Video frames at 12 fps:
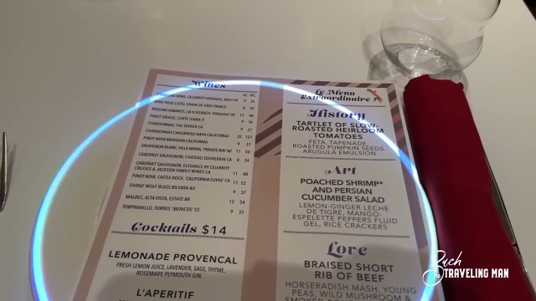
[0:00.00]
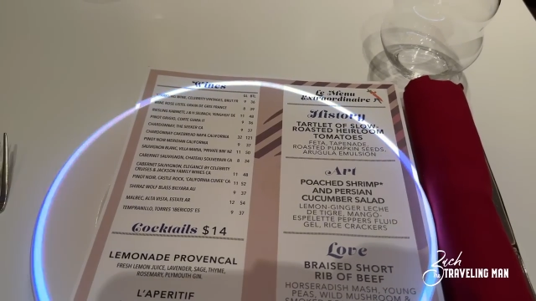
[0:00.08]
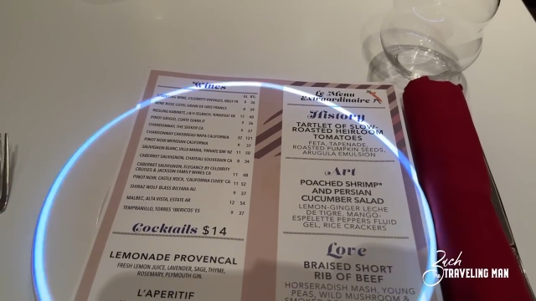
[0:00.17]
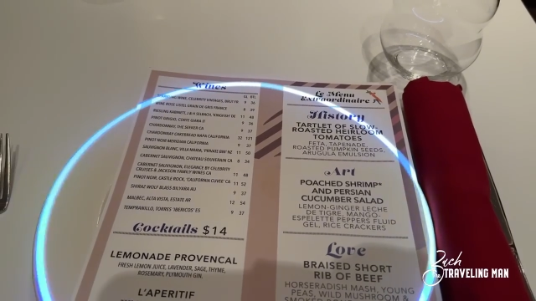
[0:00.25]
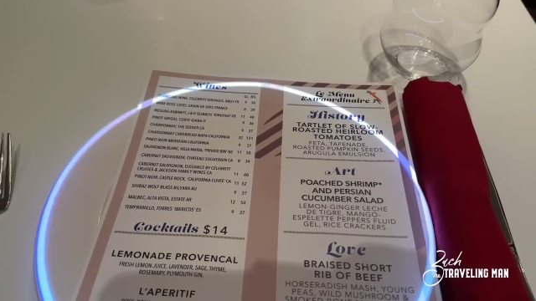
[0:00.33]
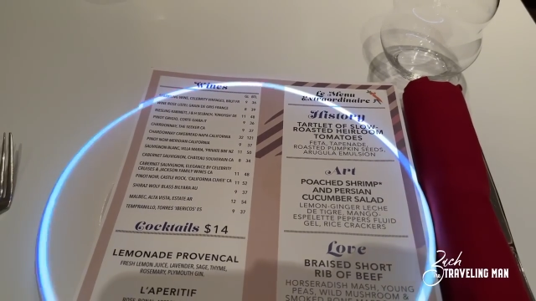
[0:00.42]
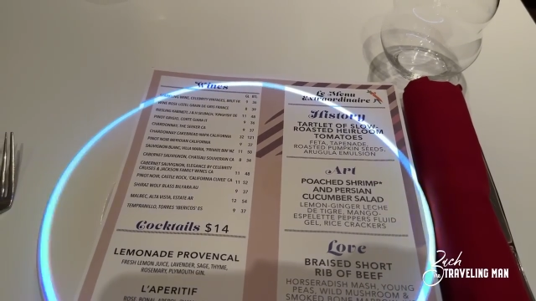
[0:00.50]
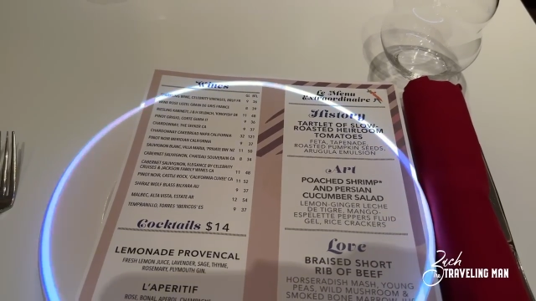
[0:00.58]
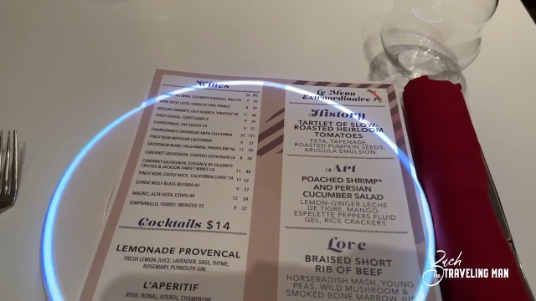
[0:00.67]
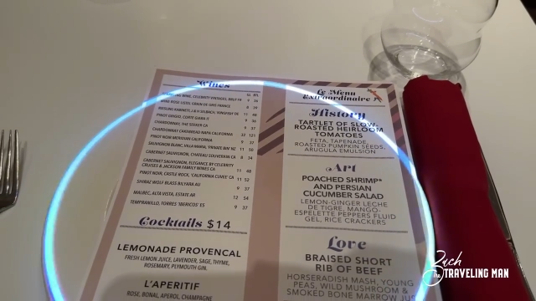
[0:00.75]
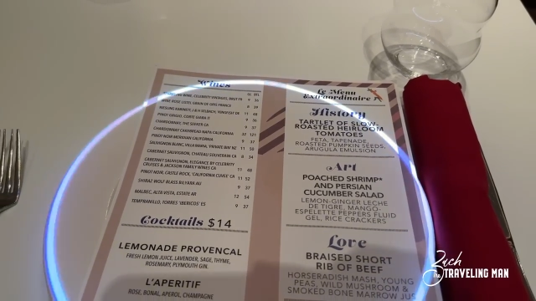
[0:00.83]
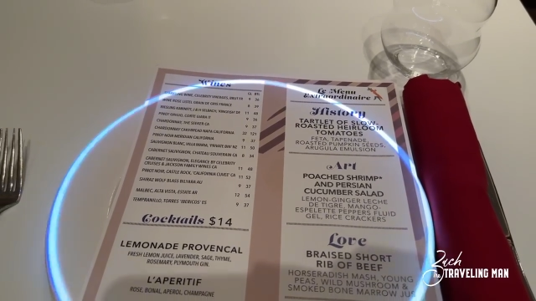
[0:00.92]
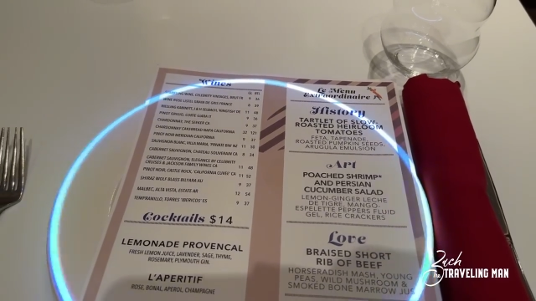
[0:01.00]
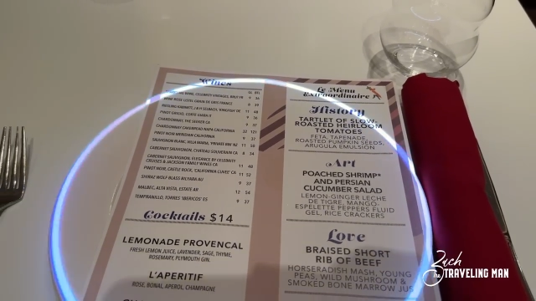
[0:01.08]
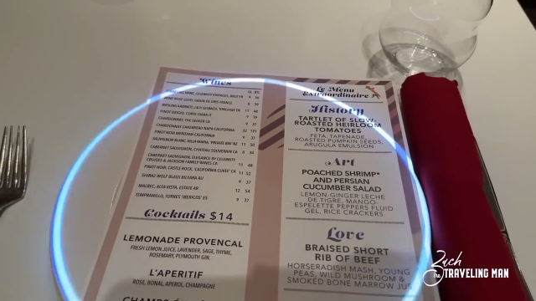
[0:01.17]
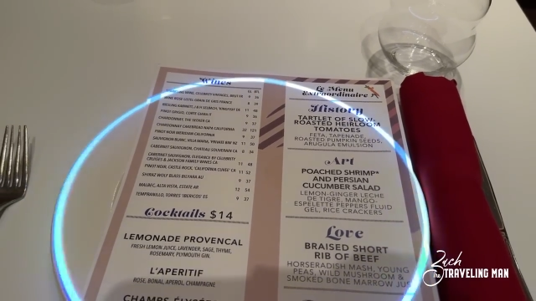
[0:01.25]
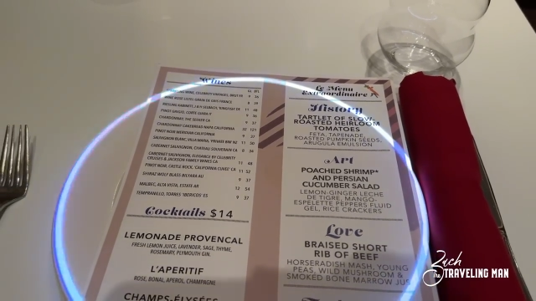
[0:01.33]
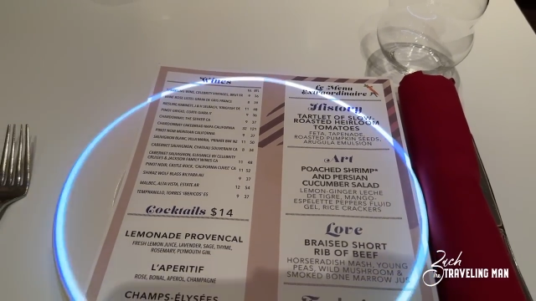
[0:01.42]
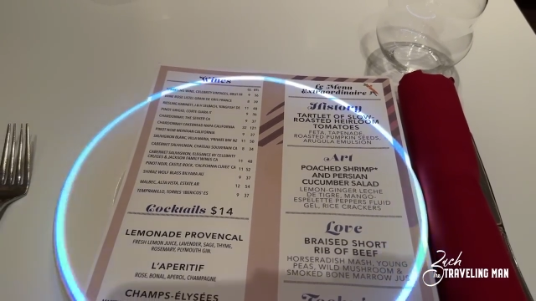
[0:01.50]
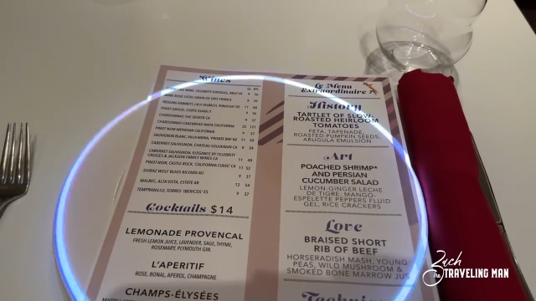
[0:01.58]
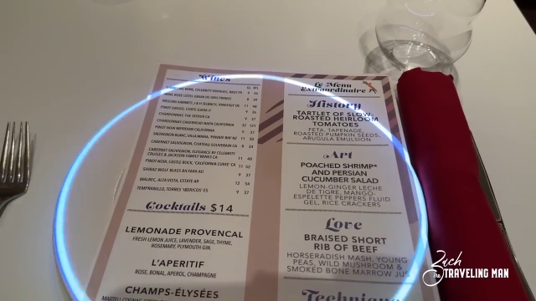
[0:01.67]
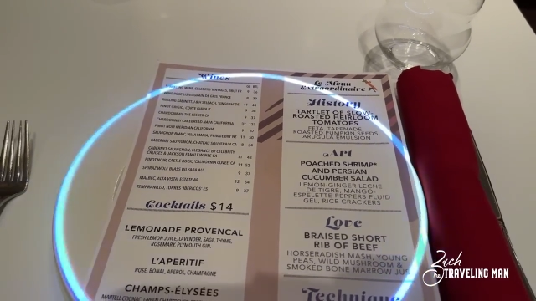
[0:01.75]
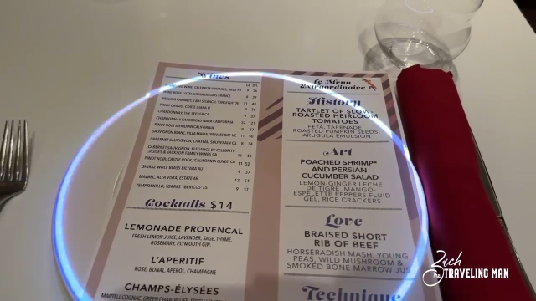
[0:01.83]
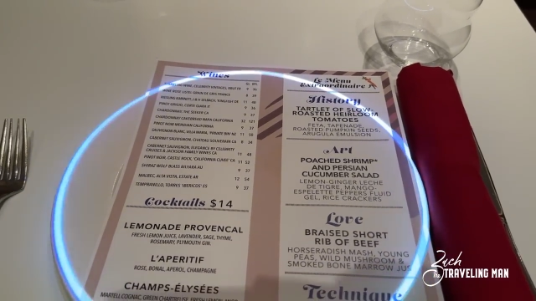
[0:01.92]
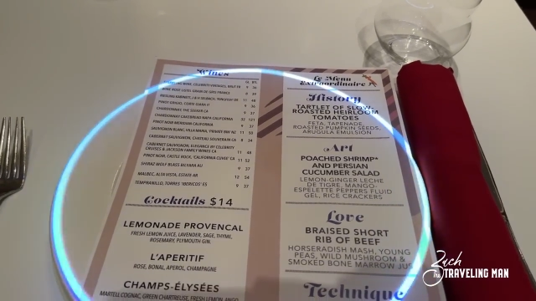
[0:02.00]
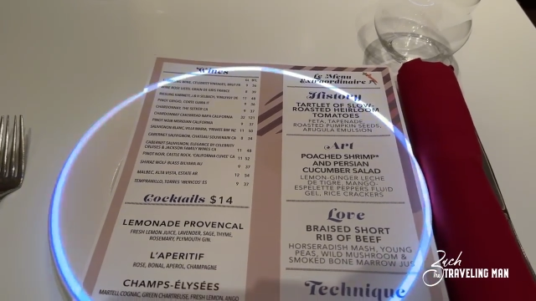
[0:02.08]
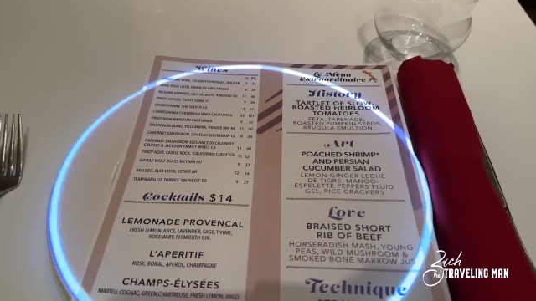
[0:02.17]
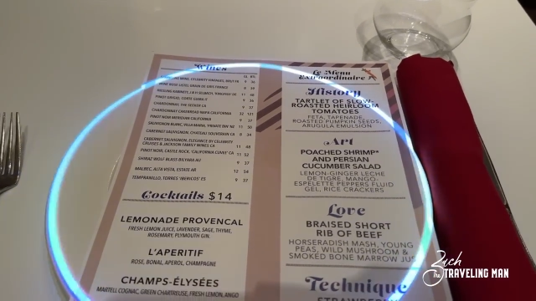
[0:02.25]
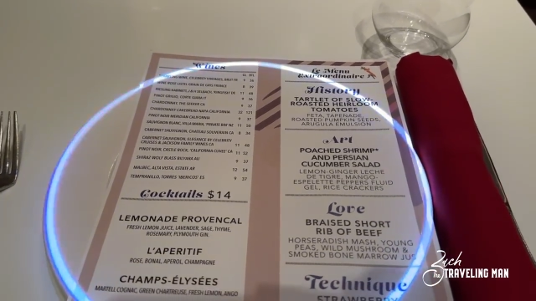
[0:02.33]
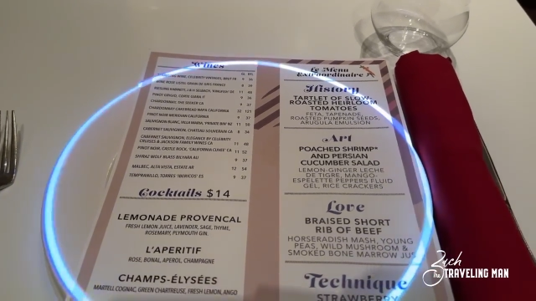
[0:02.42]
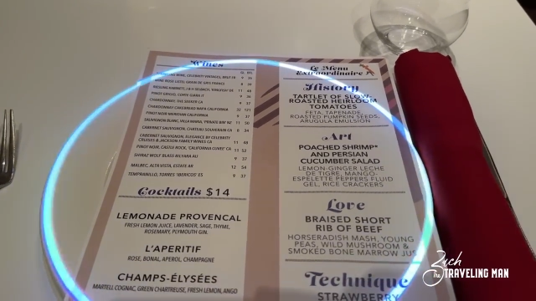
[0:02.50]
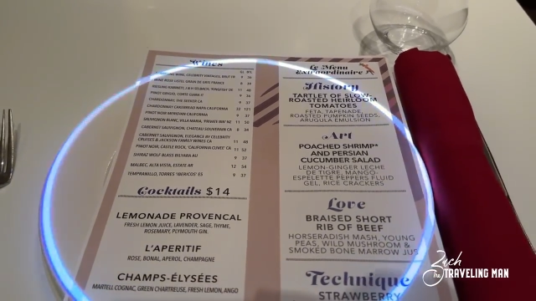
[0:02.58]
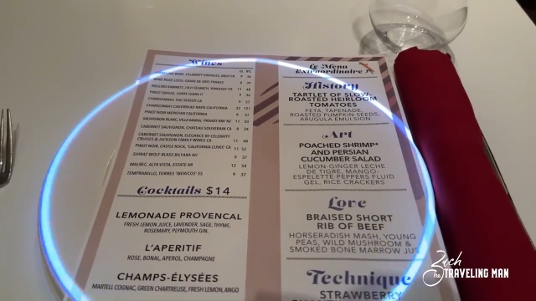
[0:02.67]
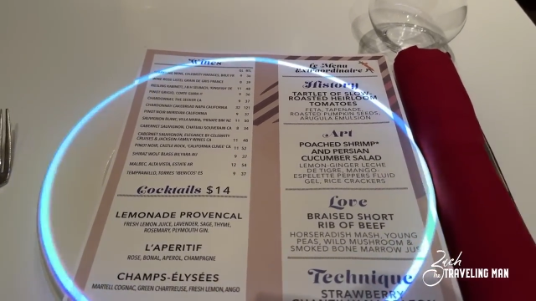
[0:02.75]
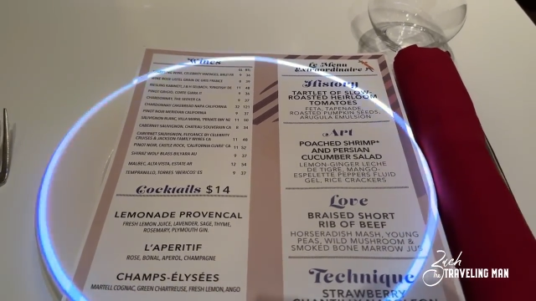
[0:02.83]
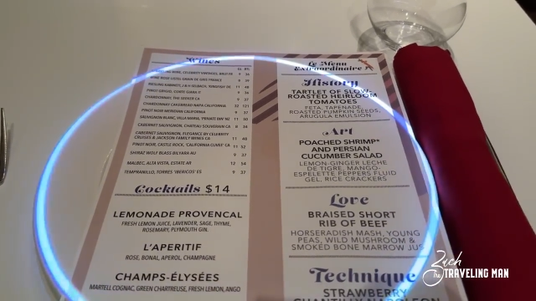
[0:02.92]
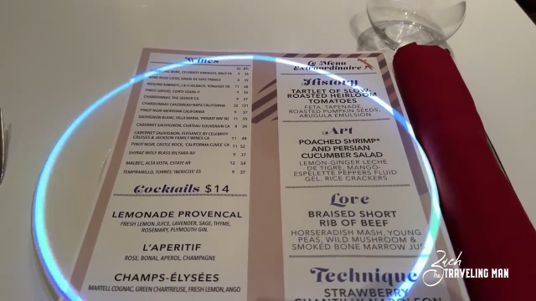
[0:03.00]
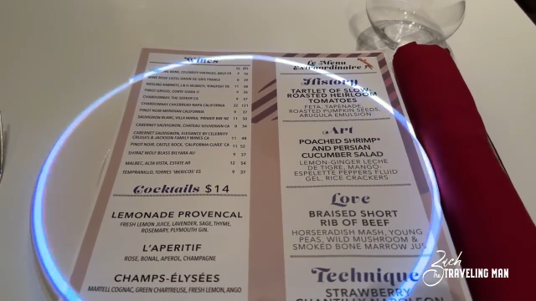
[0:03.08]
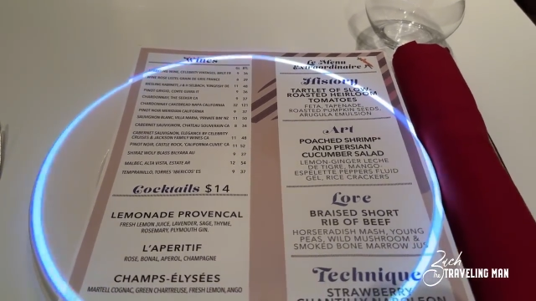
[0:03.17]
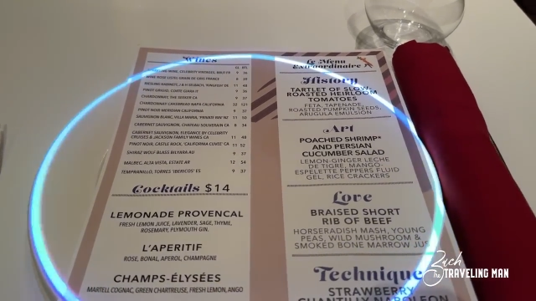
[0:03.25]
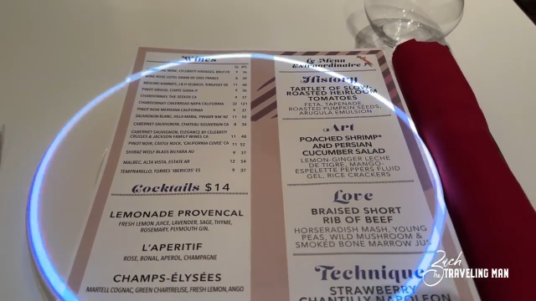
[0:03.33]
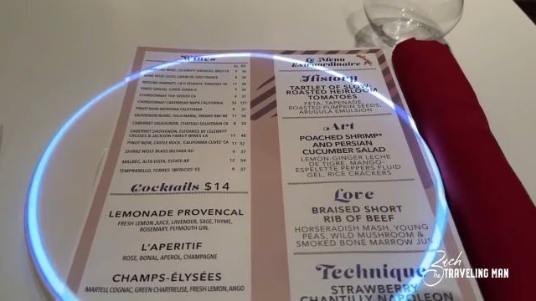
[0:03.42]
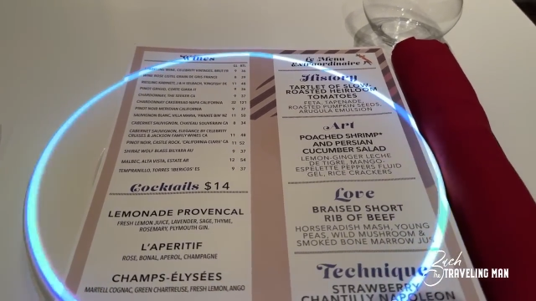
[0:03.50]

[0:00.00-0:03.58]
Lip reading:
Nobody's mouth can be seen.